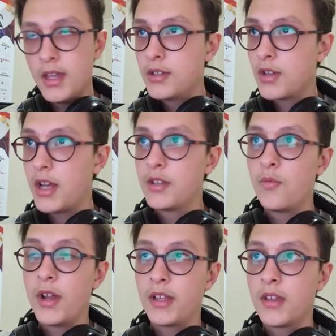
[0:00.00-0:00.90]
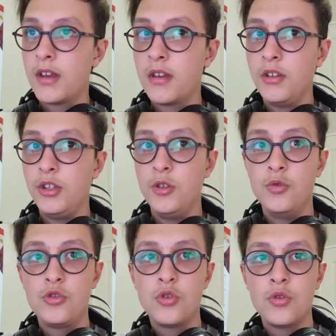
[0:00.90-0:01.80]
So I reckon you
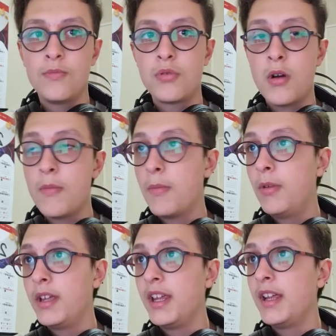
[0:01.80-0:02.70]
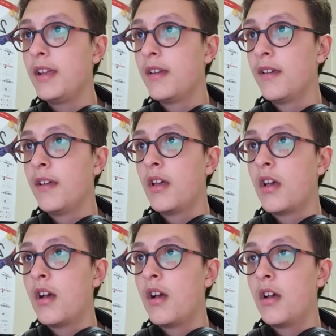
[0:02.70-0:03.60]
should probably,
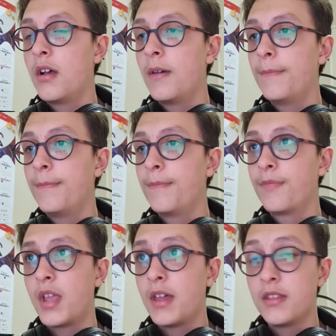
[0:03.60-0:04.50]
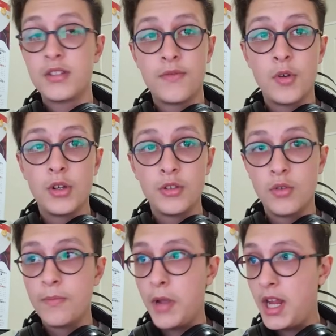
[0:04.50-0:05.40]
yeah, this is a very
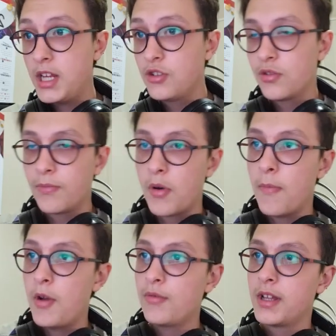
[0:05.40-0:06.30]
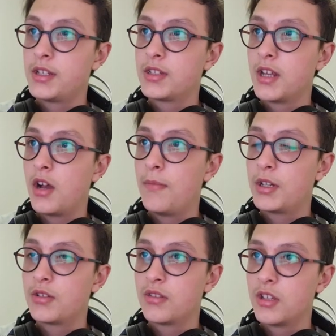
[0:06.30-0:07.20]
good page to promote. Let's see how
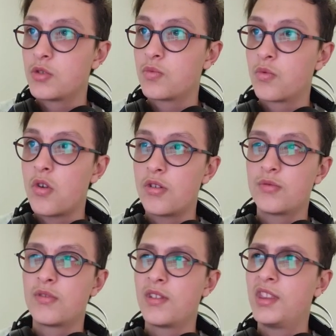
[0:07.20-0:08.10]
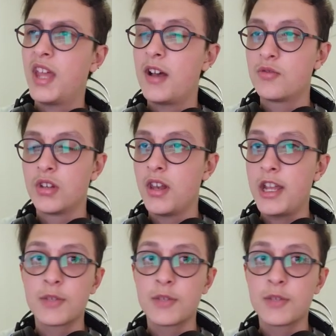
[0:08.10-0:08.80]
much this got. 1,000 likes.